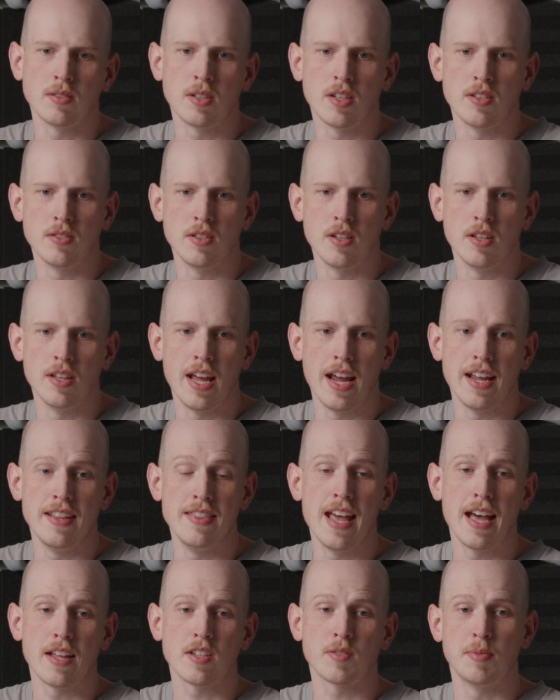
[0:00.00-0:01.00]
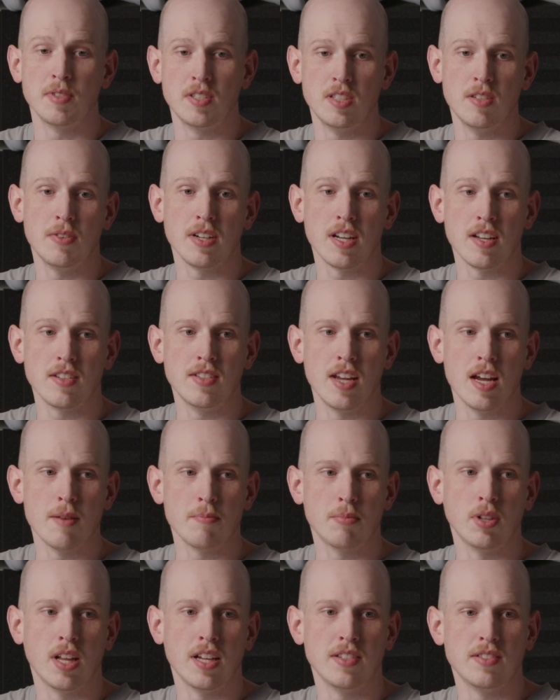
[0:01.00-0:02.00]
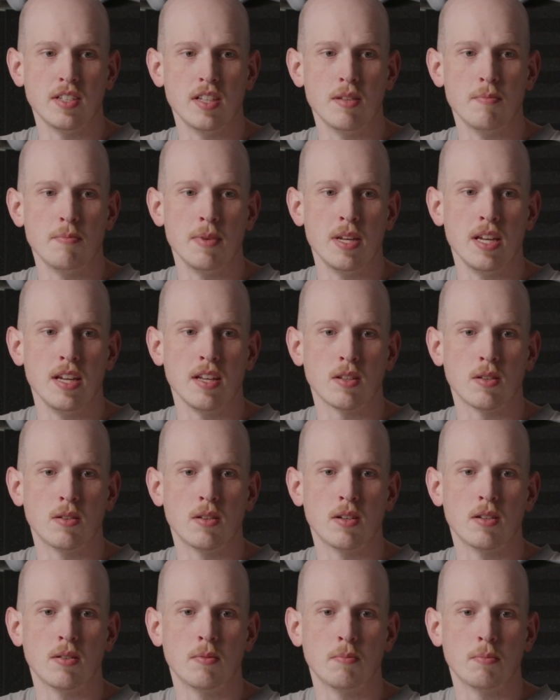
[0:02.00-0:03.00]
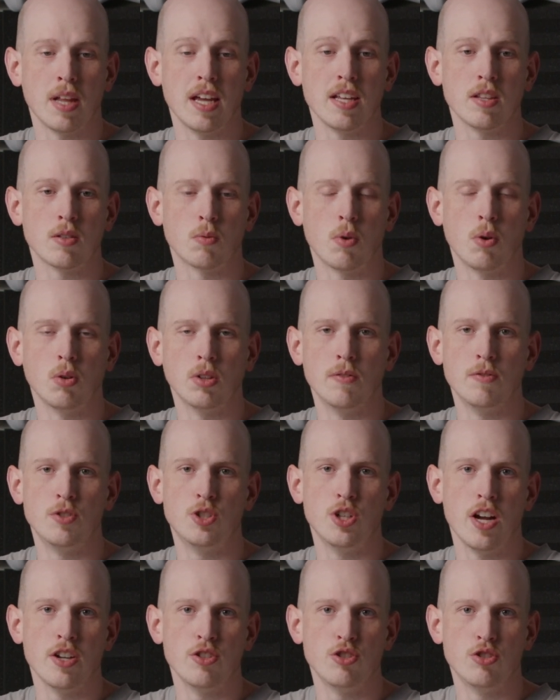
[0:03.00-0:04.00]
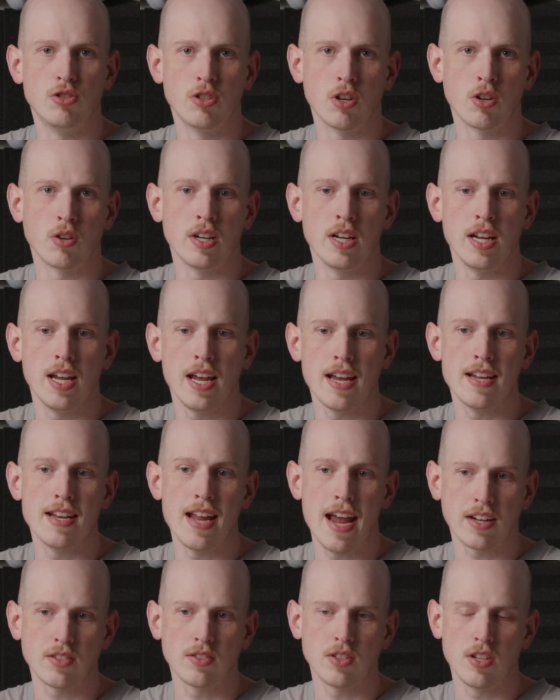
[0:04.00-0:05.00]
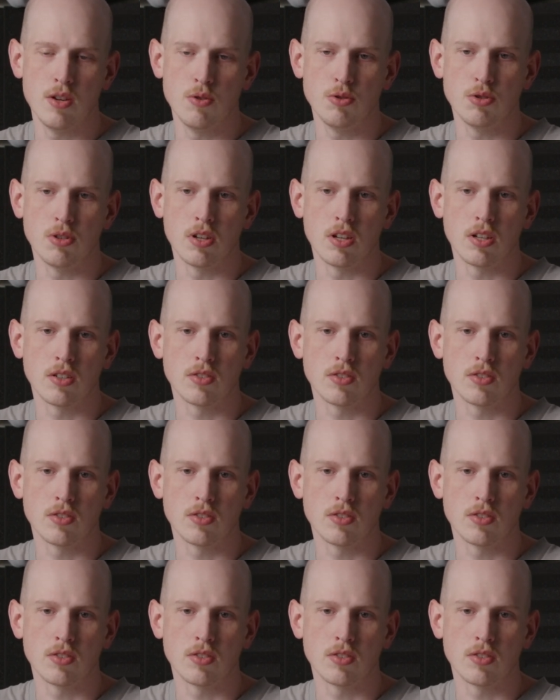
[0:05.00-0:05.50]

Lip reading: Because in that specific example, I see them being playing the role of judge, jury, and executioner.